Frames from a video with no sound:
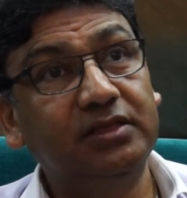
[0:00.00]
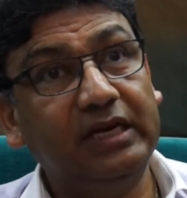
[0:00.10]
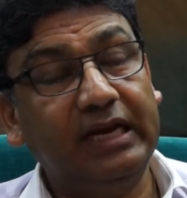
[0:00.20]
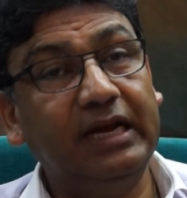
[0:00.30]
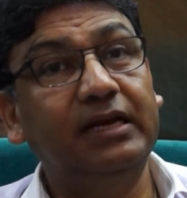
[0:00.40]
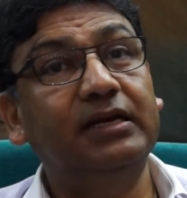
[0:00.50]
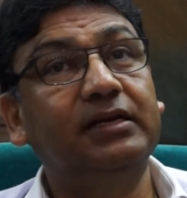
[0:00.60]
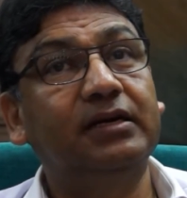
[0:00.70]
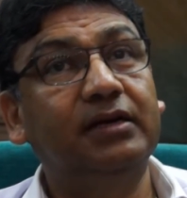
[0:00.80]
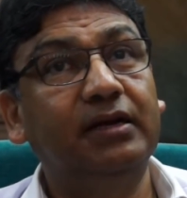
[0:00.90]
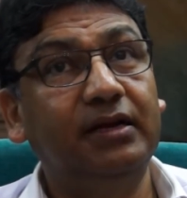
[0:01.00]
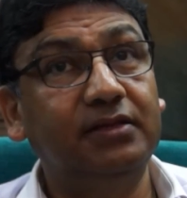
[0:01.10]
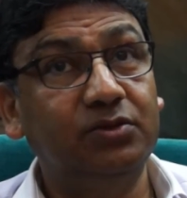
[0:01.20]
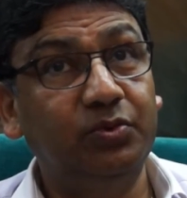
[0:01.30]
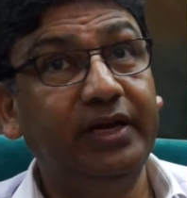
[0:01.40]
in Canada,
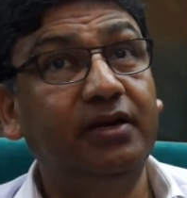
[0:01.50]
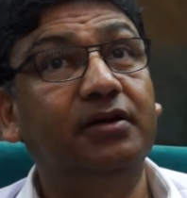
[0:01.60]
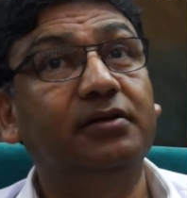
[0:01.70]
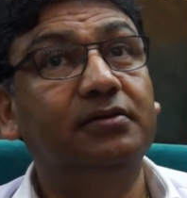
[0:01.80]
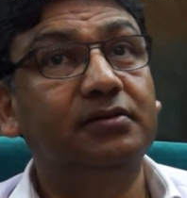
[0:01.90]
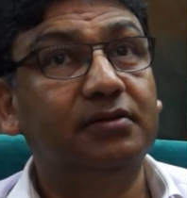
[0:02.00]
in Sweden,